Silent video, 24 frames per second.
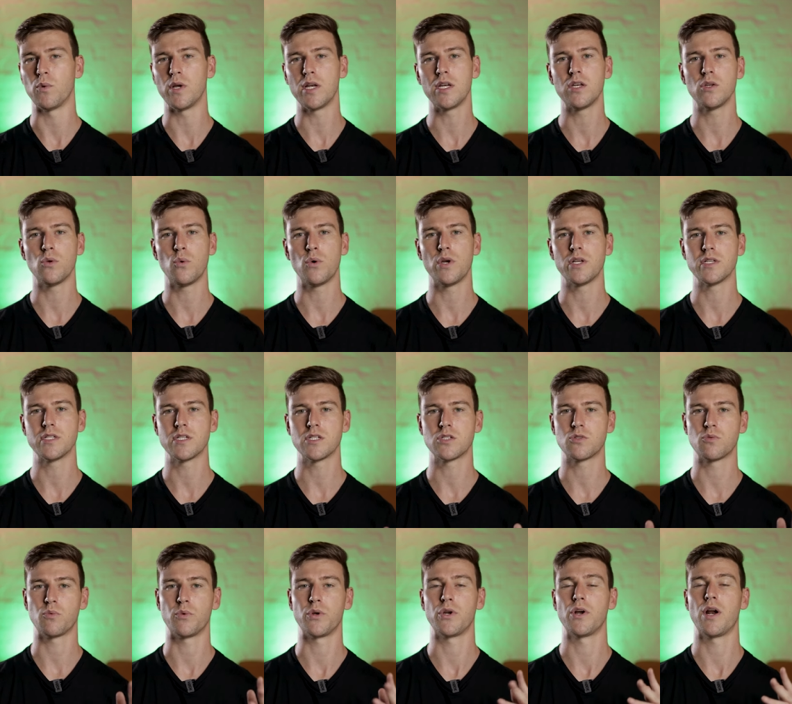wind
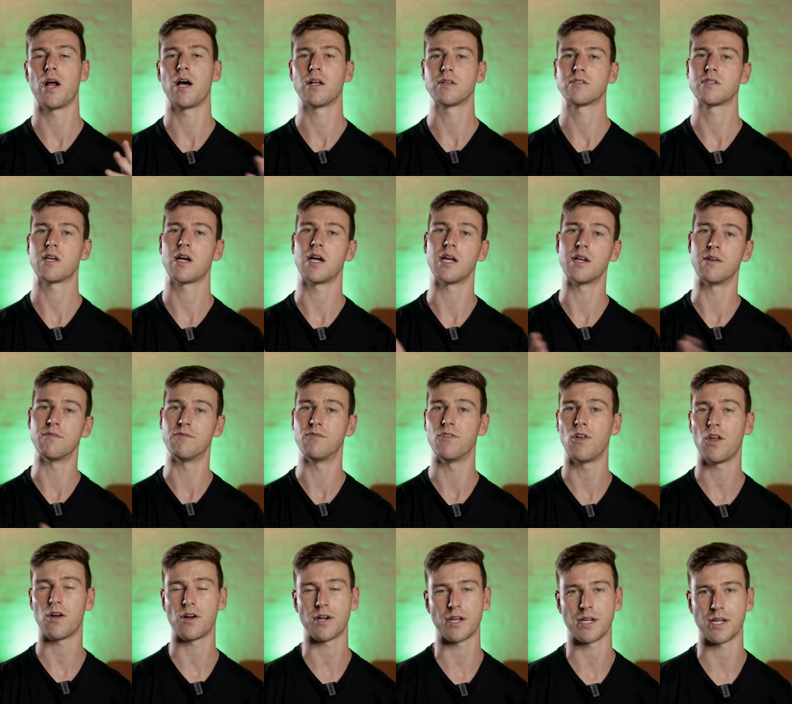noises when you're outside
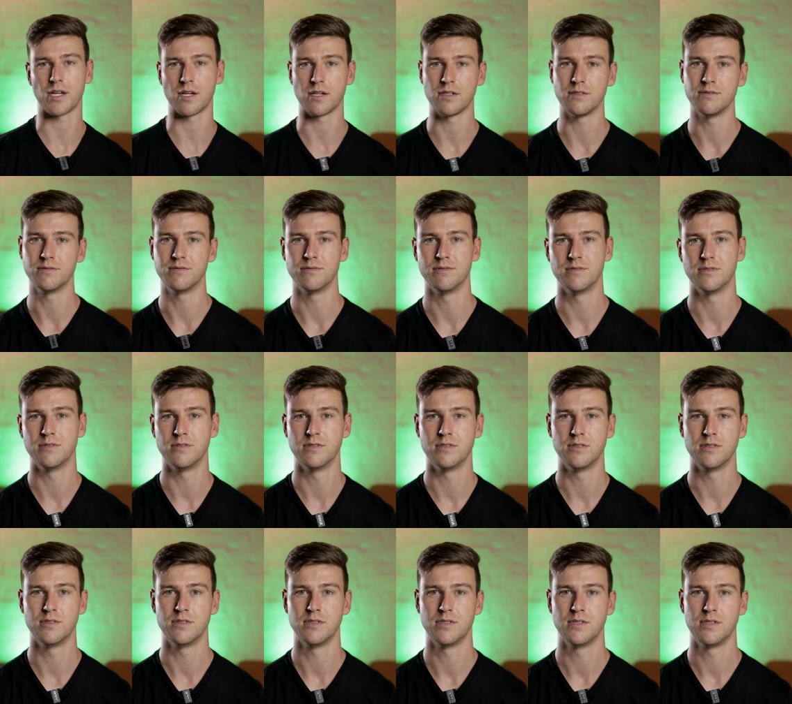vlogging.
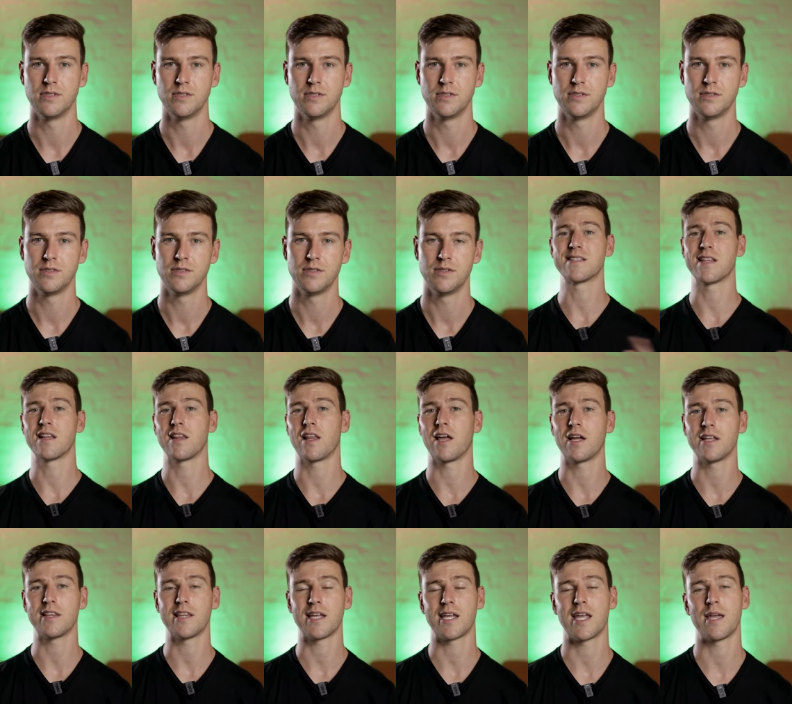And then thirdly is the
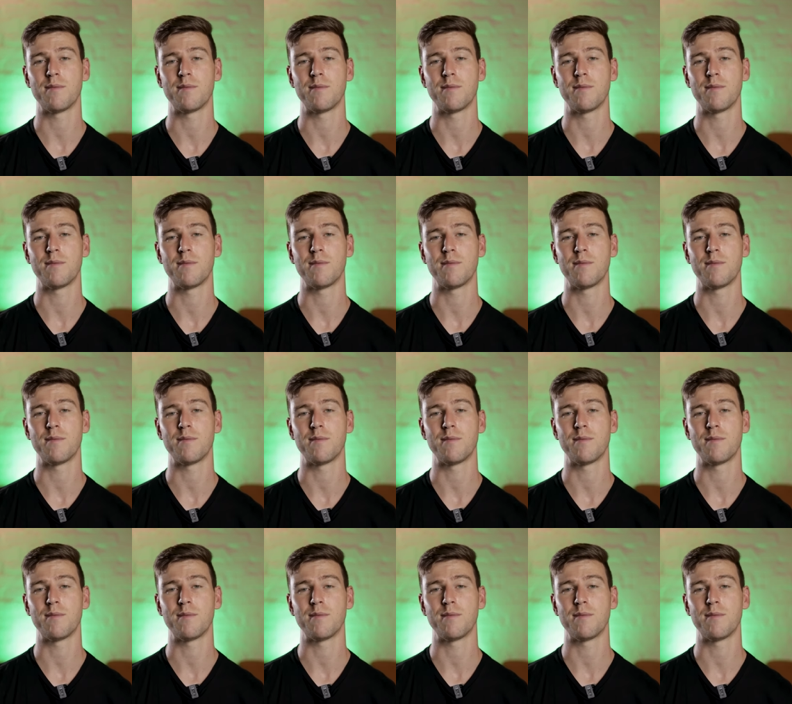light that